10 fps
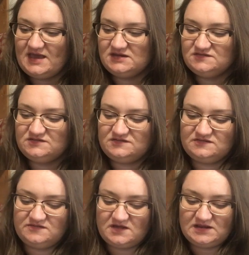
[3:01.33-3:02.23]
and it's just
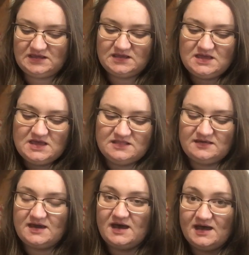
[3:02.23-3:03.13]
stunning. The
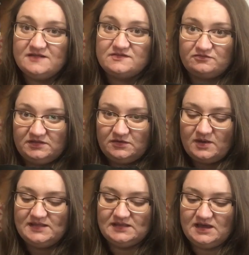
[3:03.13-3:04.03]
cards are really
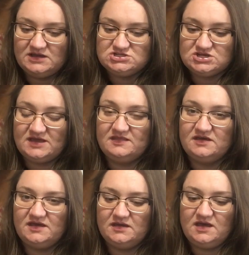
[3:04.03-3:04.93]
quite large and
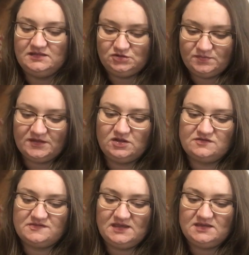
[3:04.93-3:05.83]
they're a little bit
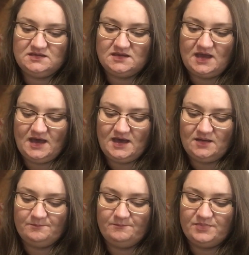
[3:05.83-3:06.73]
glossy,
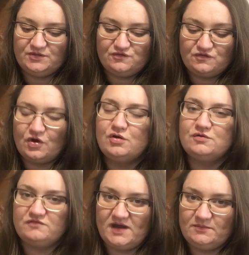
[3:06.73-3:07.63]
but so
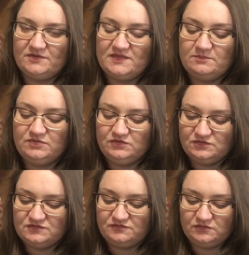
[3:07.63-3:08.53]
vibrant. They're
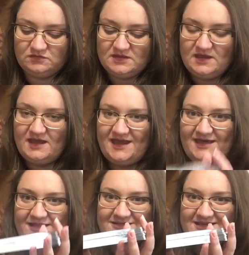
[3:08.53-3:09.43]
beautiful
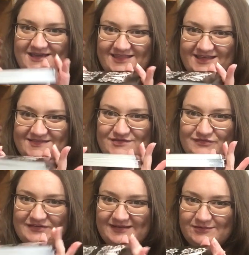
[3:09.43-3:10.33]
and they're
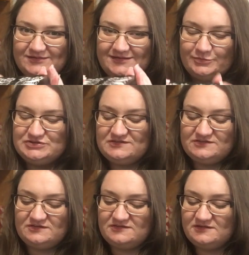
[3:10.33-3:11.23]
silver gilded, which is
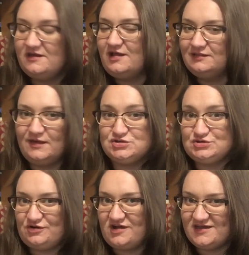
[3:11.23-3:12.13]
just
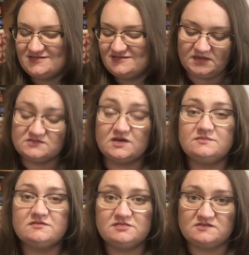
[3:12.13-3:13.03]
luxurious. In
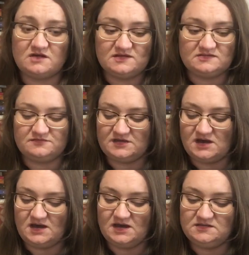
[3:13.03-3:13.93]
terms of the size of the
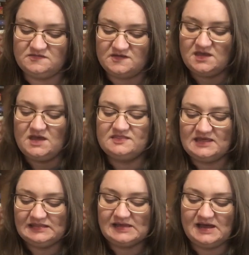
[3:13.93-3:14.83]
cards,
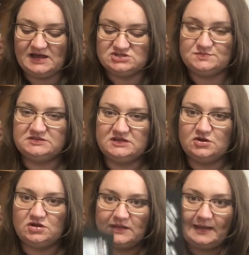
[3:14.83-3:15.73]
they're large, but they're
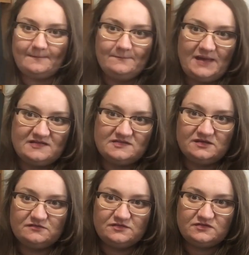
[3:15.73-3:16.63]
not like
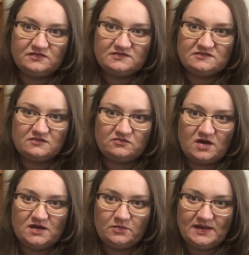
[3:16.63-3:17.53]
massive. So this is a
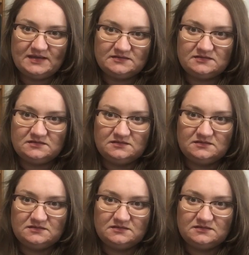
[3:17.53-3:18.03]
Rider-Waite